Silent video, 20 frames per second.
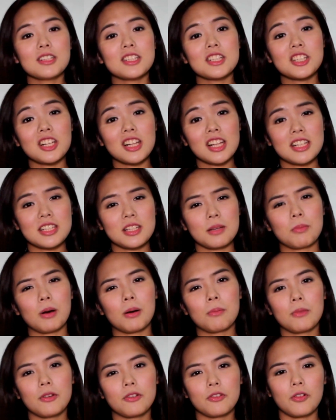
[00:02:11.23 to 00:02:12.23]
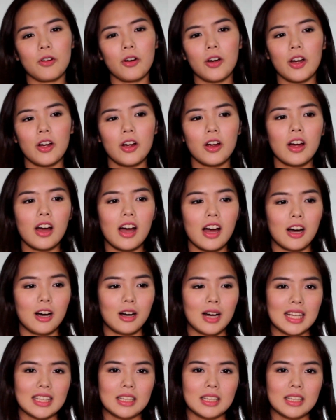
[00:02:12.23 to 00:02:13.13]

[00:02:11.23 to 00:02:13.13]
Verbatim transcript: was such a lazy bum before uh,